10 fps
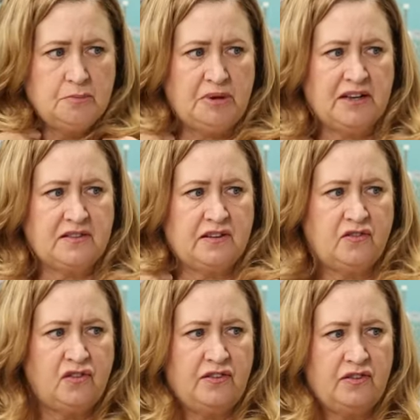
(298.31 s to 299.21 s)
because
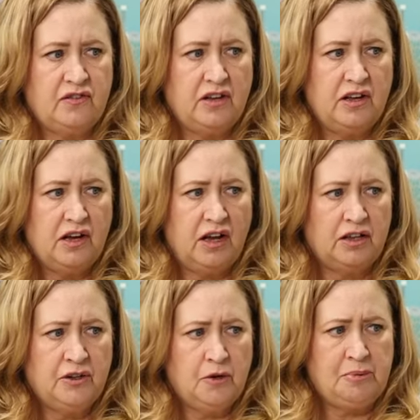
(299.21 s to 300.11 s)
it's just
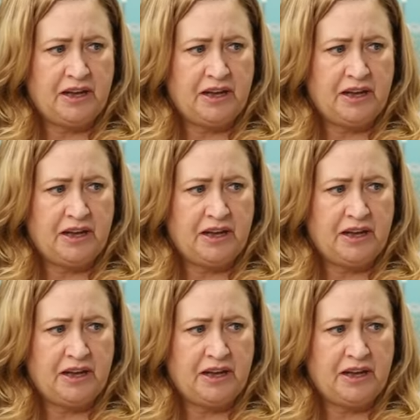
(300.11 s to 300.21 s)
a little